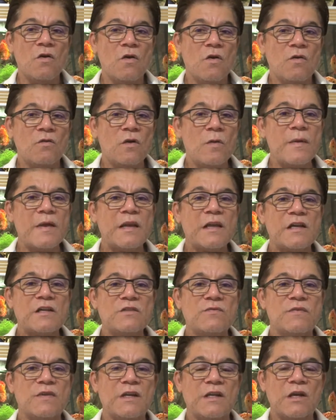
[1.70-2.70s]
From our
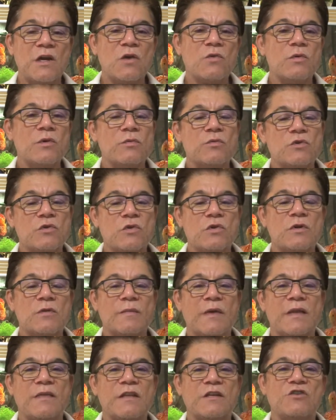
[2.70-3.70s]
last video, we were talking
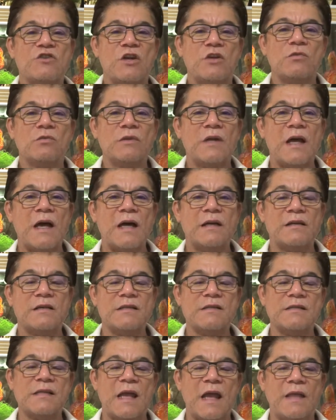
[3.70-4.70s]
about the general hardness